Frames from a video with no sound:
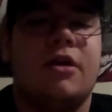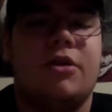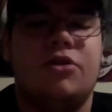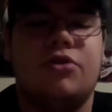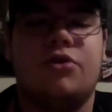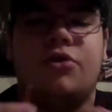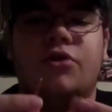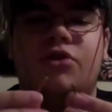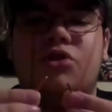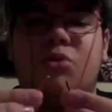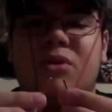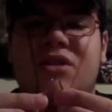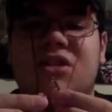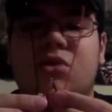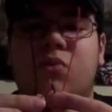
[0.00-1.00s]
you could
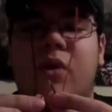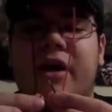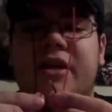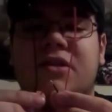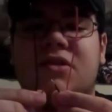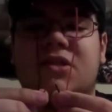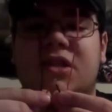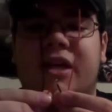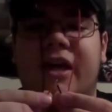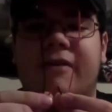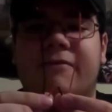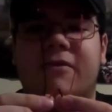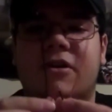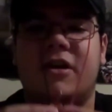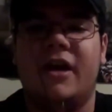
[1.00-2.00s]
twist the wires
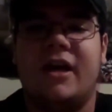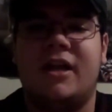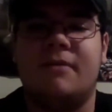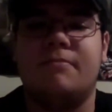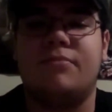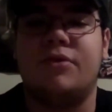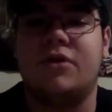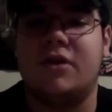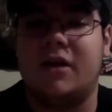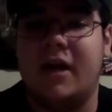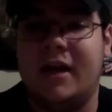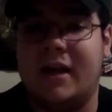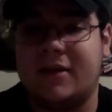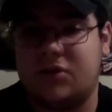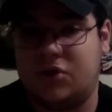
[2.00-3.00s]
together and then put
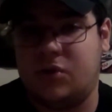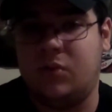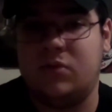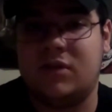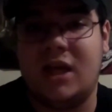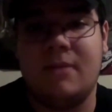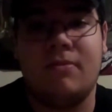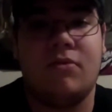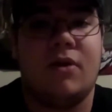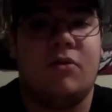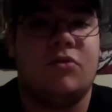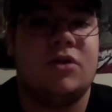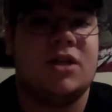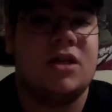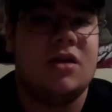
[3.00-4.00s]
electrical tape
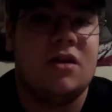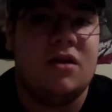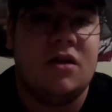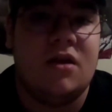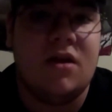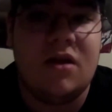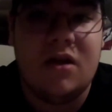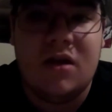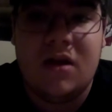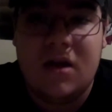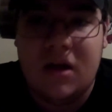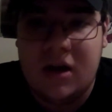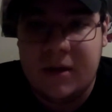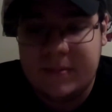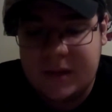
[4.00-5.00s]
around it.
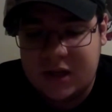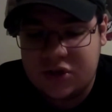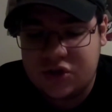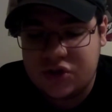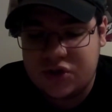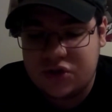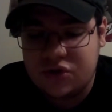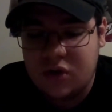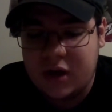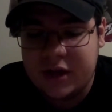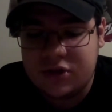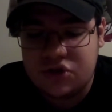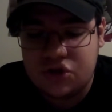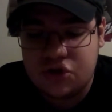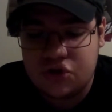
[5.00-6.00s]
That's just not
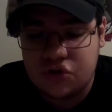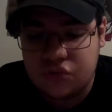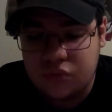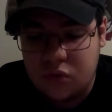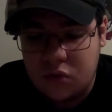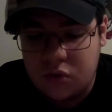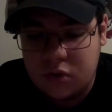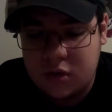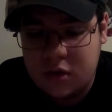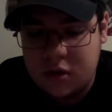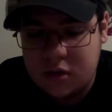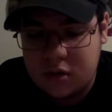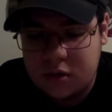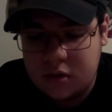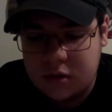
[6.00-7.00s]
as strong,
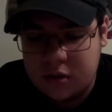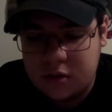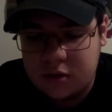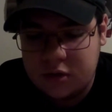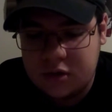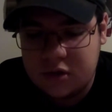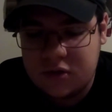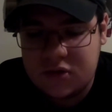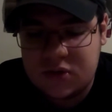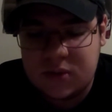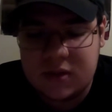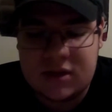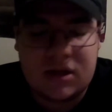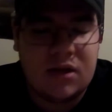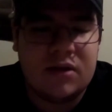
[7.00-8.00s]
you know, so
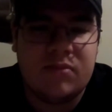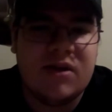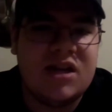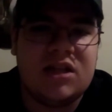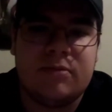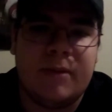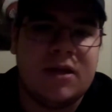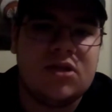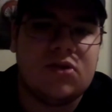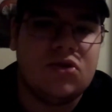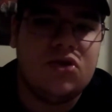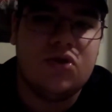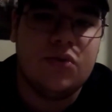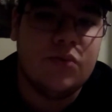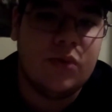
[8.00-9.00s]
it really depends
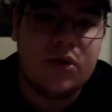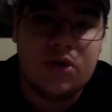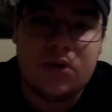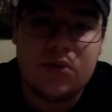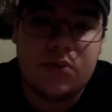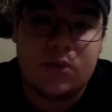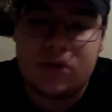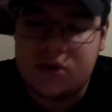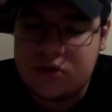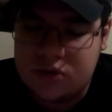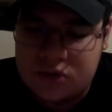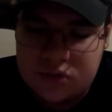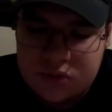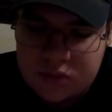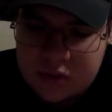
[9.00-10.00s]
on you, what you want to
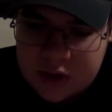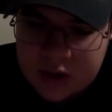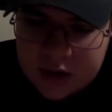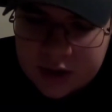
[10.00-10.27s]
do,